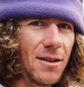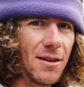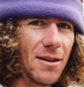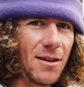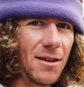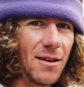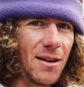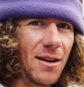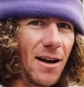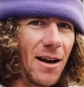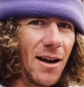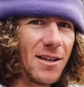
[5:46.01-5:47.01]
Another
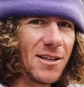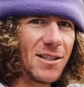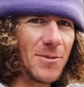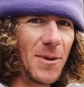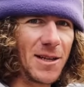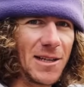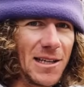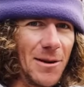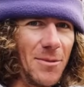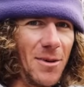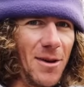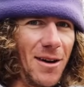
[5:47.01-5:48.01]
bro with another
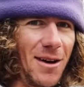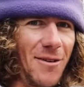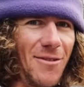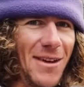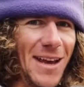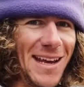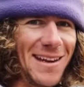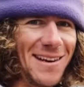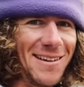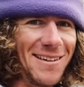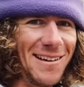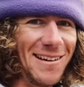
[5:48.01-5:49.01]
van. Just missing the
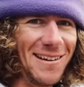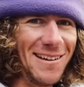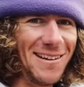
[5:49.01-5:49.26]
mustache.